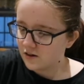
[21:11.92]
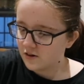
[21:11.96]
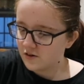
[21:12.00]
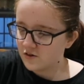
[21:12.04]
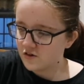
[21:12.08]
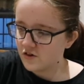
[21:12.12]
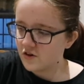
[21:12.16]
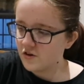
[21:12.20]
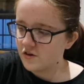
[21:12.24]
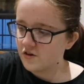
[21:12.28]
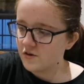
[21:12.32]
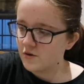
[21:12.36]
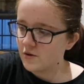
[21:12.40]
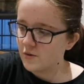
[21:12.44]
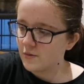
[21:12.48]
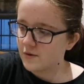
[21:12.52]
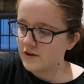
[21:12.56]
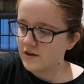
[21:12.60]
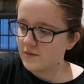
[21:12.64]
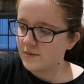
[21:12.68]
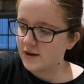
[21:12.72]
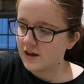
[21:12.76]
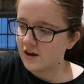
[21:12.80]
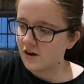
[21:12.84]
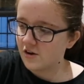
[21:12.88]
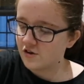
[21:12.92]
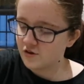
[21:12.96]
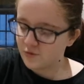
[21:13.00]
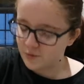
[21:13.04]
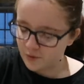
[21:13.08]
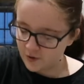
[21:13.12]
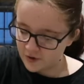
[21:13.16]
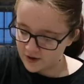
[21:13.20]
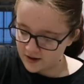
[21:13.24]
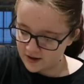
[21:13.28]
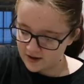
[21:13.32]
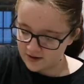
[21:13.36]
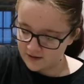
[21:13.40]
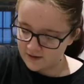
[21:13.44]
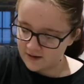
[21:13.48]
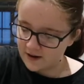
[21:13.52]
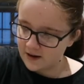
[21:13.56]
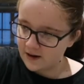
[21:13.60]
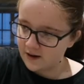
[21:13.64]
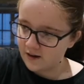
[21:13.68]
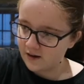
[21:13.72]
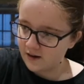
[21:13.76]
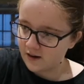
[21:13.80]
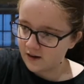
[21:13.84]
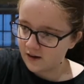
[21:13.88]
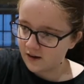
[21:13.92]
But you don't do it when you make Yorkshire puddings, do you?